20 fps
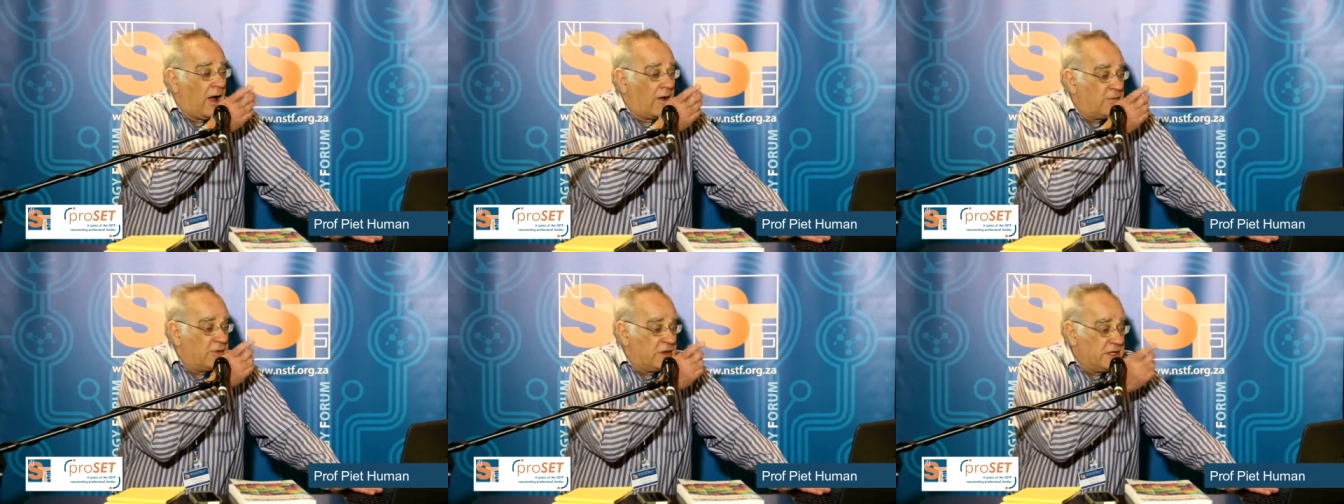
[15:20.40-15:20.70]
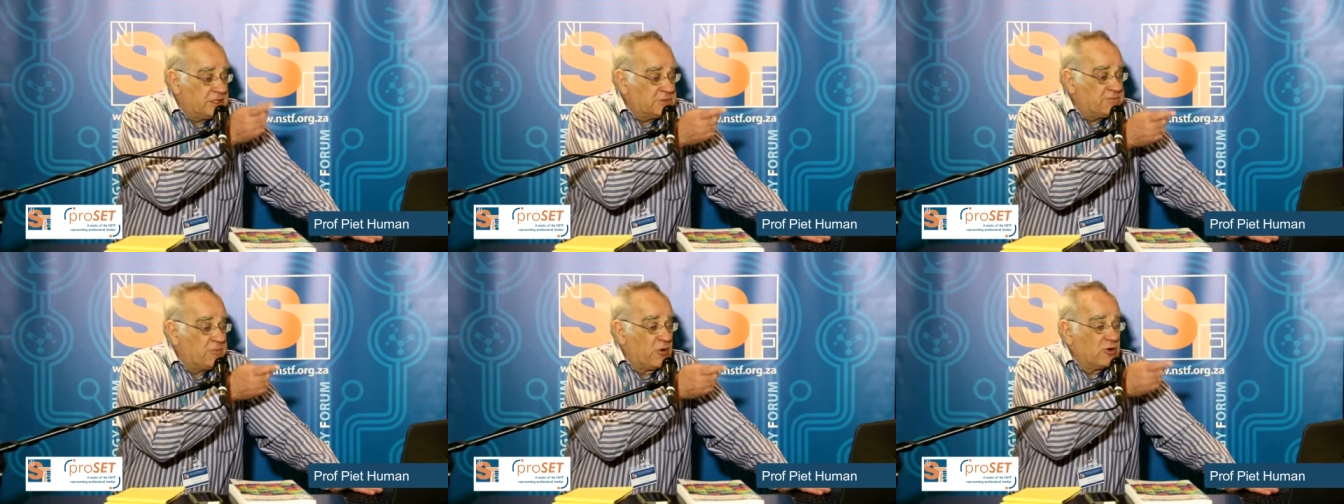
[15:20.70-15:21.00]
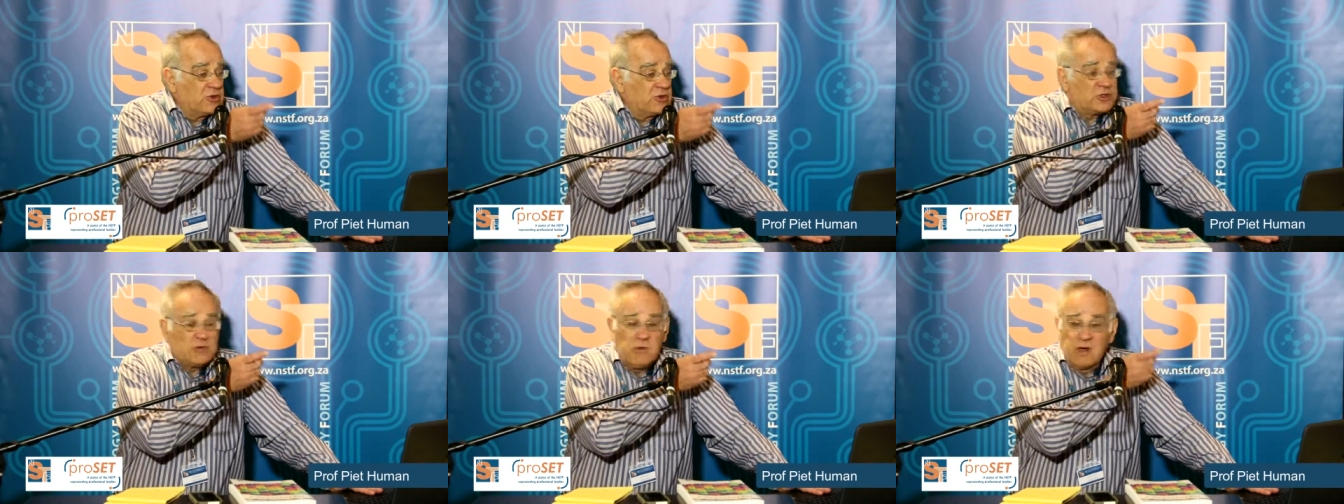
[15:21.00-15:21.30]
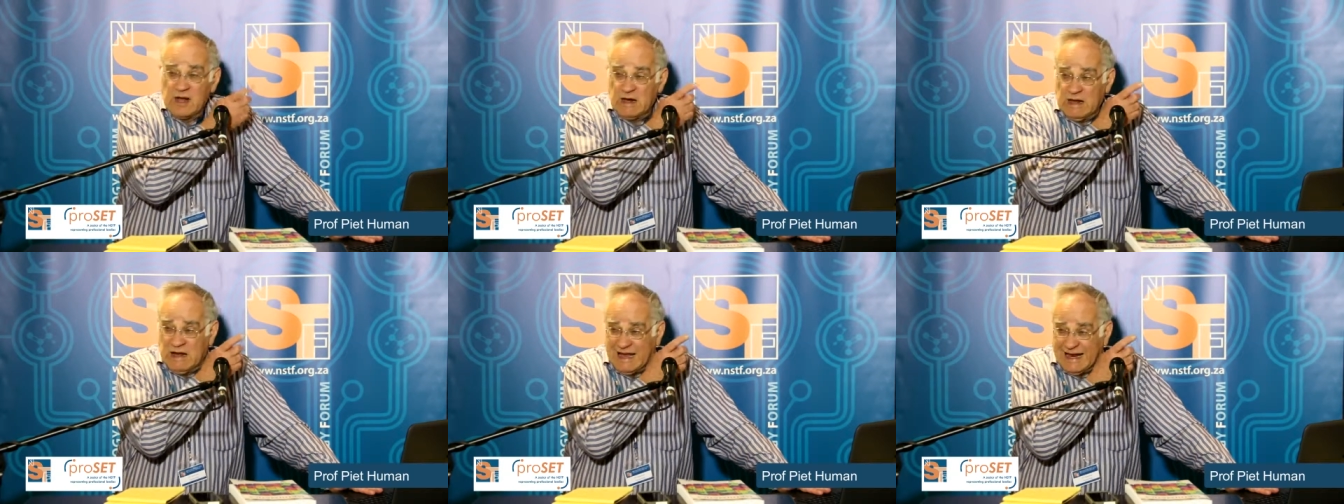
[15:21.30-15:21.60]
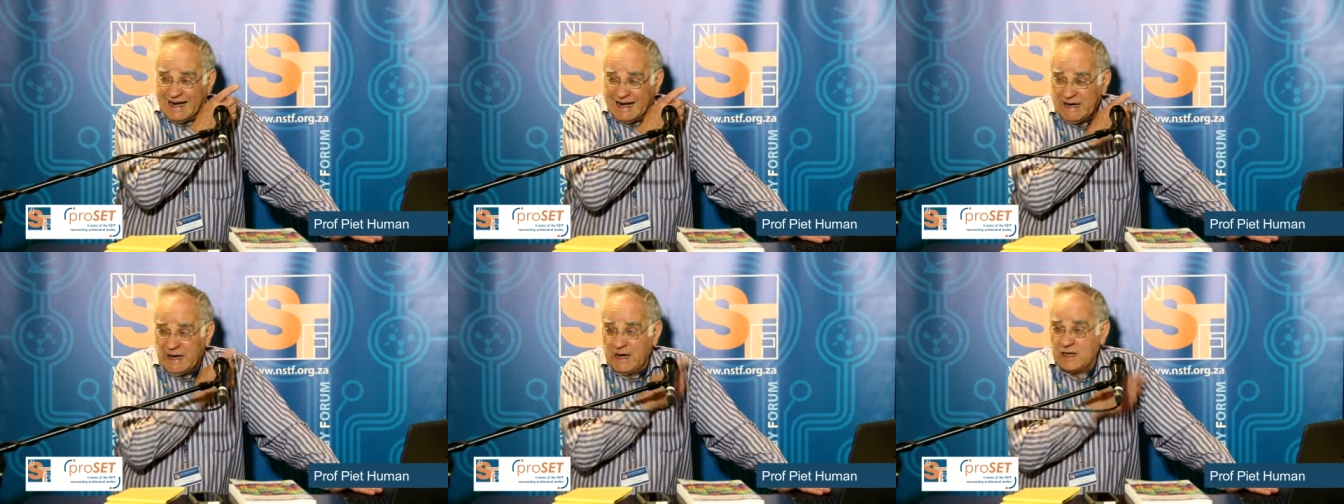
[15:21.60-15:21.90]
These books were
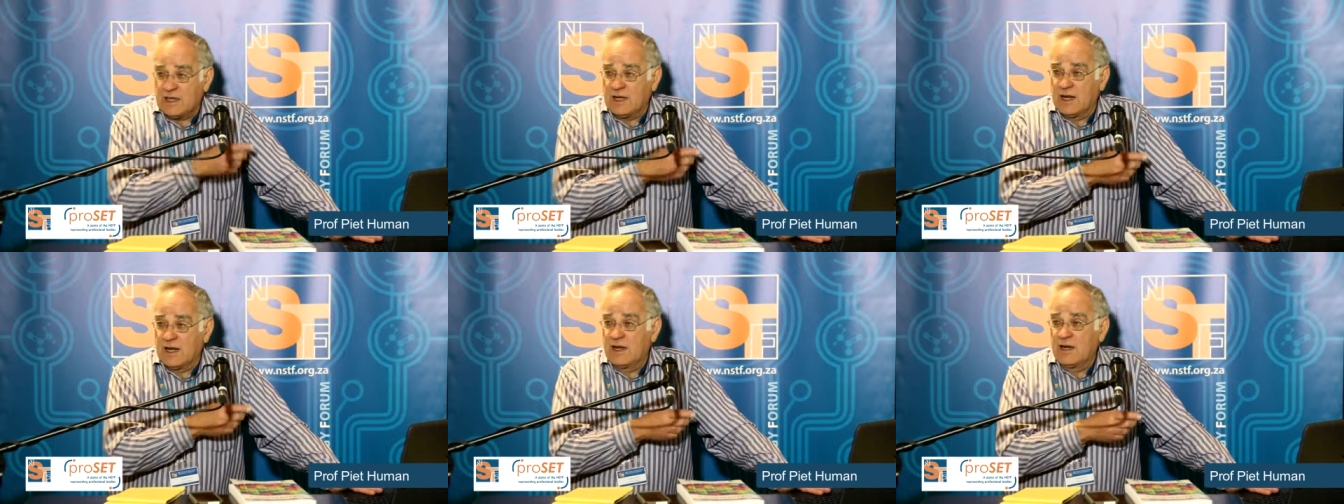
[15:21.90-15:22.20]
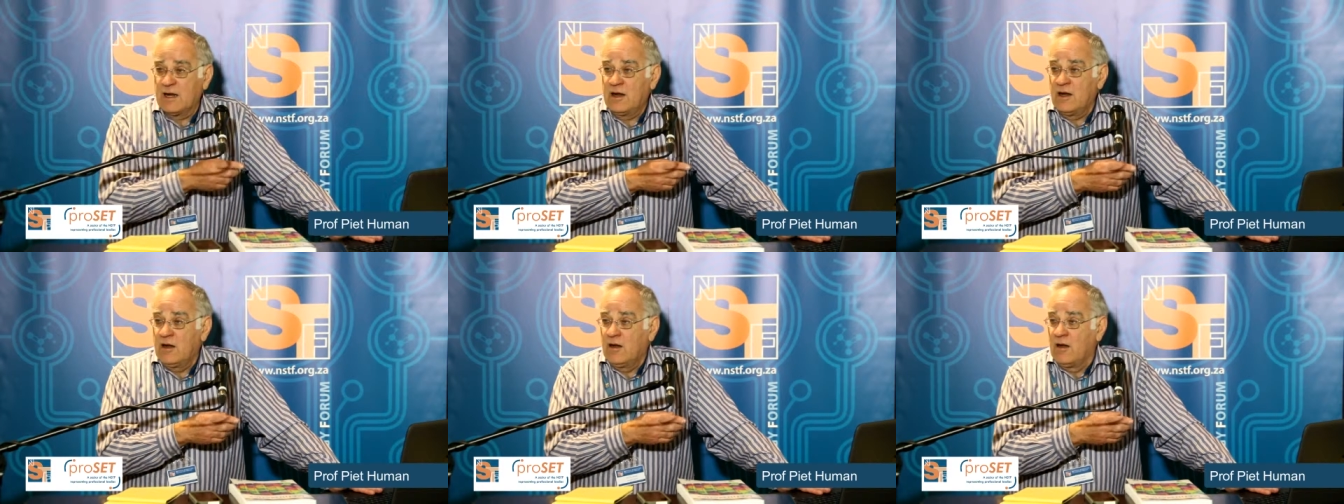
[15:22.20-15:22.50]
written